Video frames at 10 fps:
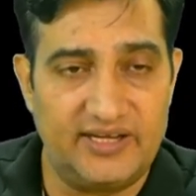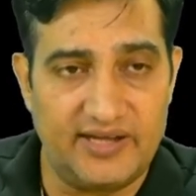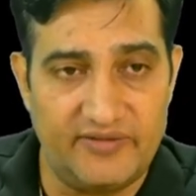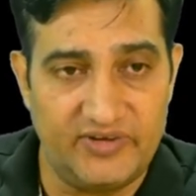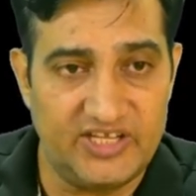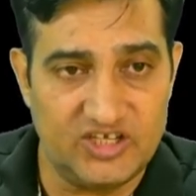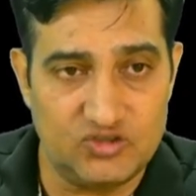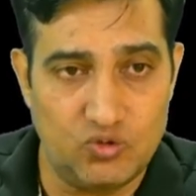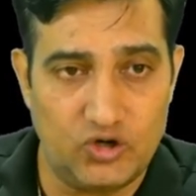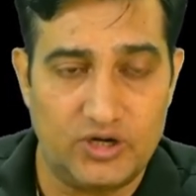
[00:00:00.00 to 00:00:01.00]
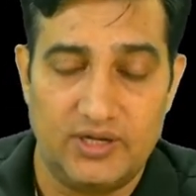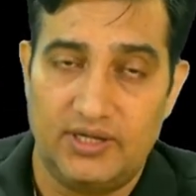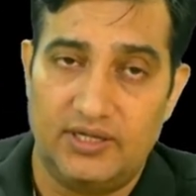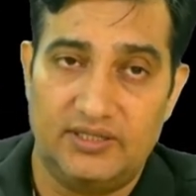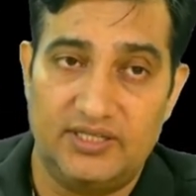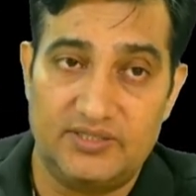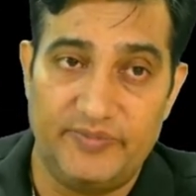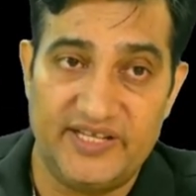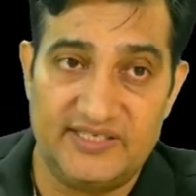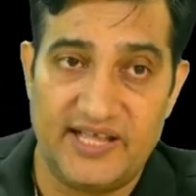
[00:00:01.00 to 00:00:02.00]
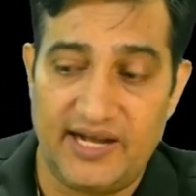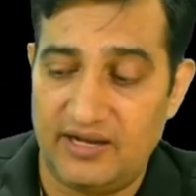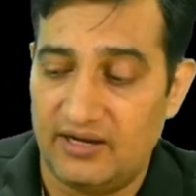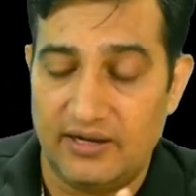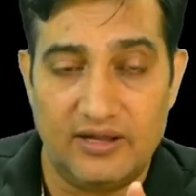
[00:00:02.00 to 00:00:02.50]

everything is good, this means that